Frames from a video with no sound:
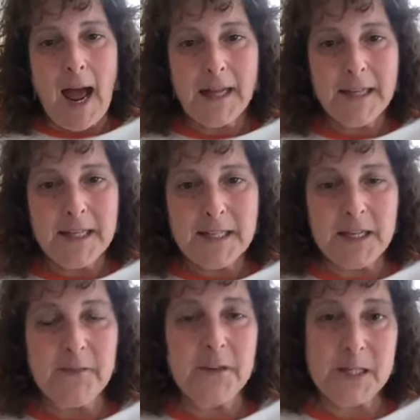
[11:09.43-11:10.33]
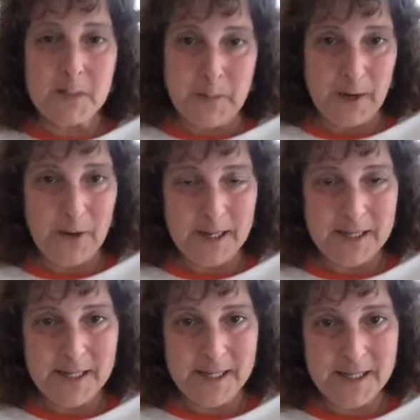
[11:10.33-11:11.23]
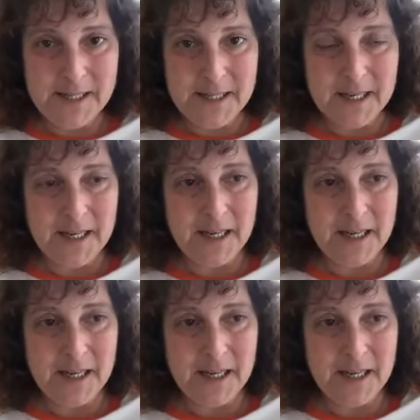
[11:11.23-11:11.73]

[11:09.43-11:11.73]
I like to give experiences.